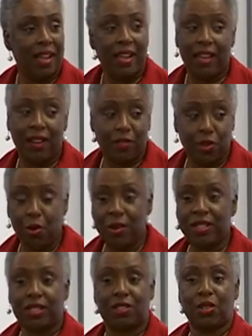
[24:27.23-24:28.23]
And of
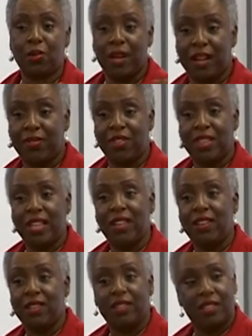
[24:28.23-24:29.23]
course, throughout the
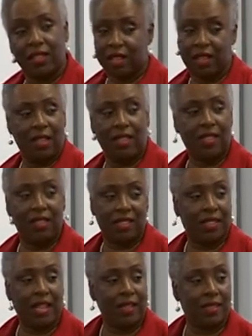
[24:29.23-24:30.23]
years, it didn't
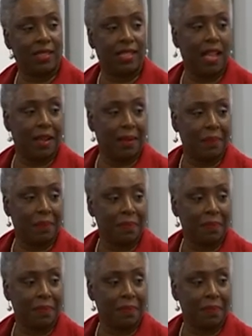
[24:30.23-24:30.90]
stay the same.